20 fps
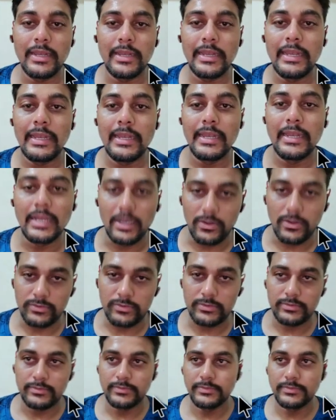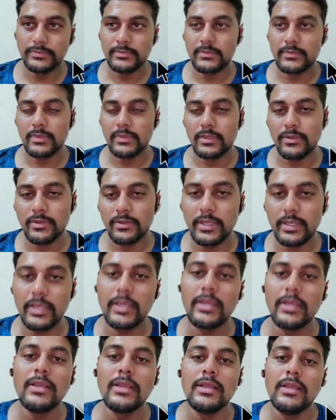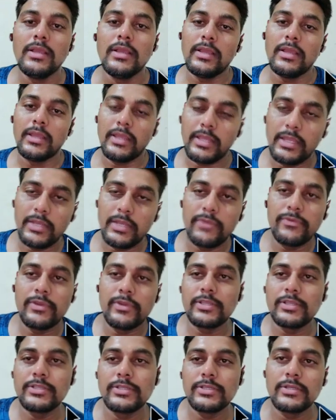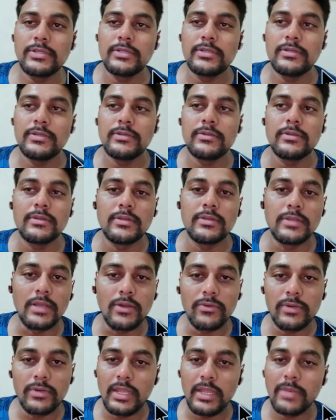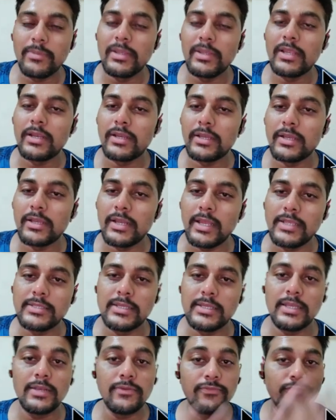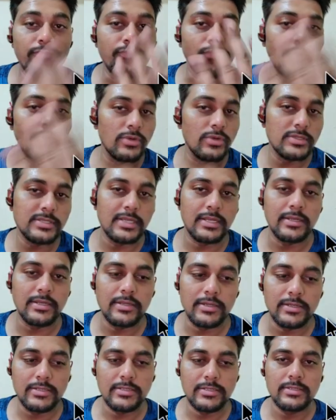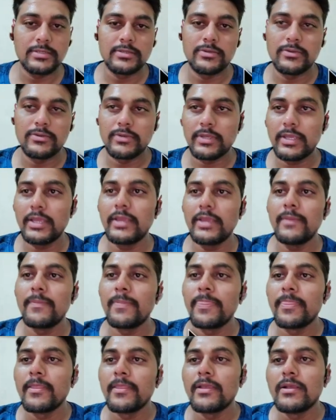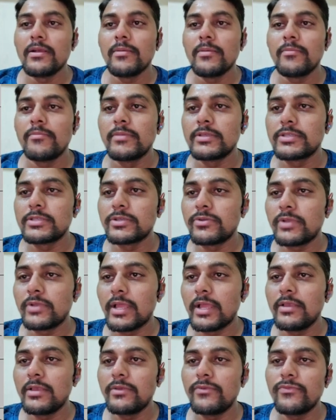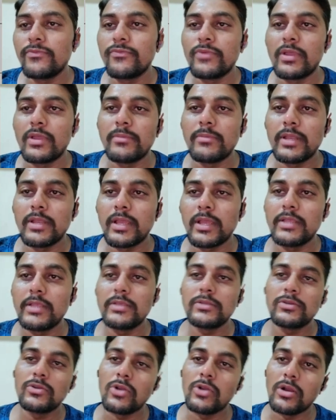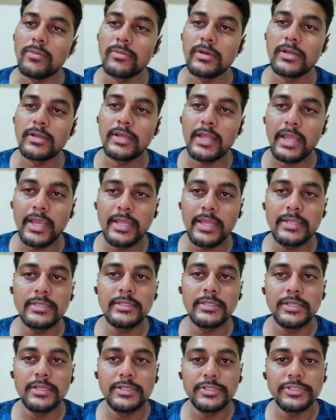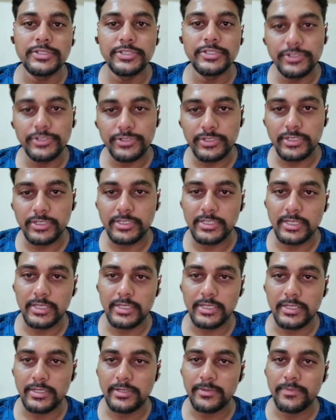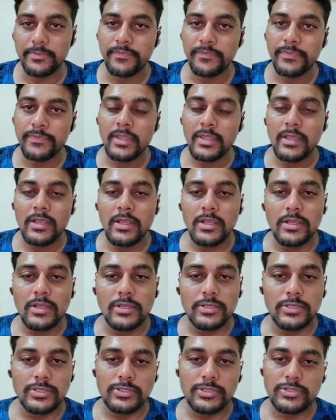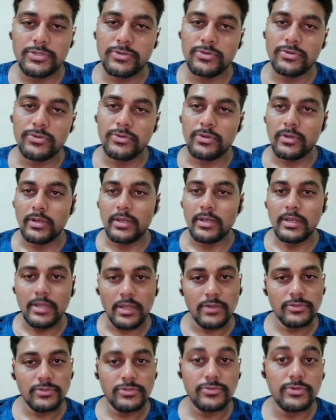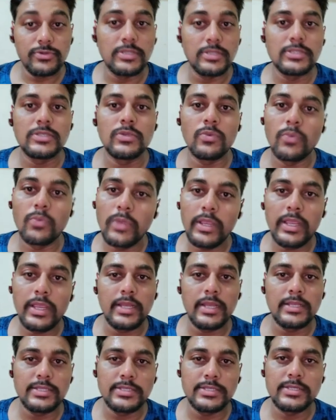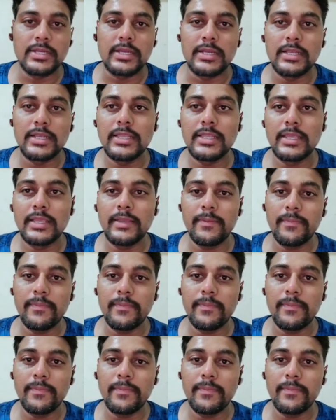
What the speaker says: noun, okay, in which noun can be categorized in 4 genders. Okay, masculine, feminine, common and neuter gender. So now students, we can start the